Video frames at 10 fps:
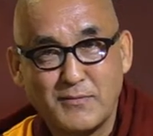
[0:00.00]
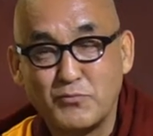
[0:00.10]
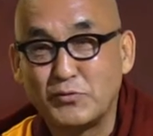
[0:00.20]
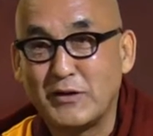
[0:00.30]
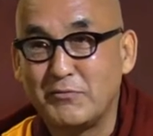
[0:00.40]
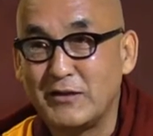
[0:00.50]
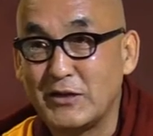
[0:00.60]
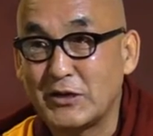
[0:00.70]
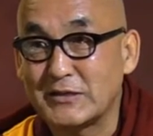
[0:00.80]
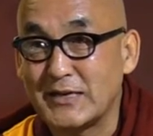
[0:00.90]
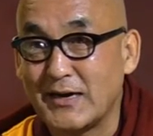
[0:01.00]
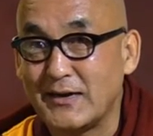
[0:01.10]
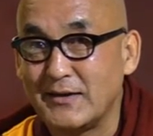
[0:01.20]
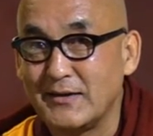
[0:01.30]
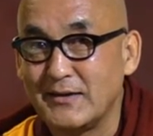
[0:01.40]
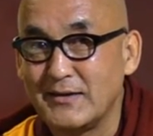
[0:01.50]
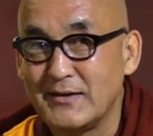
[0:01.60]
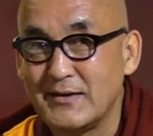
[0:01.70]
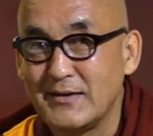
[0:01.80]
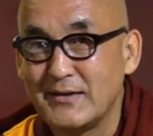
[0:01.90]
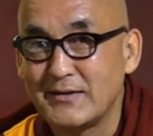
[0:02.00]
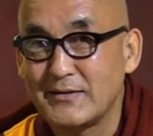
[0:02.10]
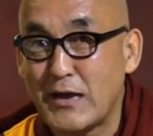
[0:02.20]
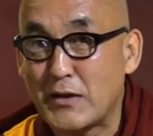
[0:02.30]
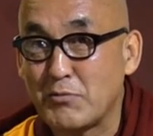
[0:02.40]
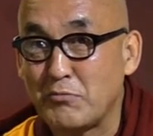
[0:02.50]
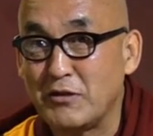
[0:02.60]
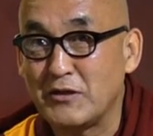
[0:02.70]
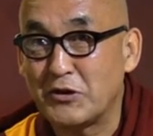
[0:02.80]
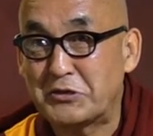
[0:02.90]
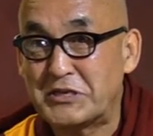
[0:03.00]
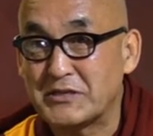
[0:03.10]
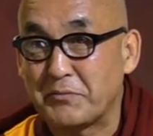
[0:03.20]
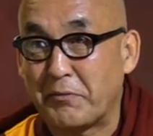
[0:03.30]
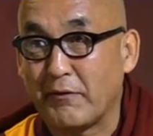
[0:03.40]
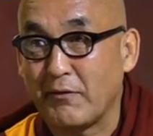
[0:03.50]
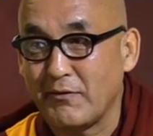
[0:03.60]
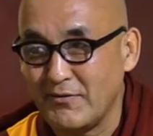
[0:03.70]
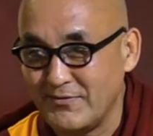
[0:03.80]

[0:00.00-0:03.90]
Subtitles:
Buddha will not die, Dharma will not disappear.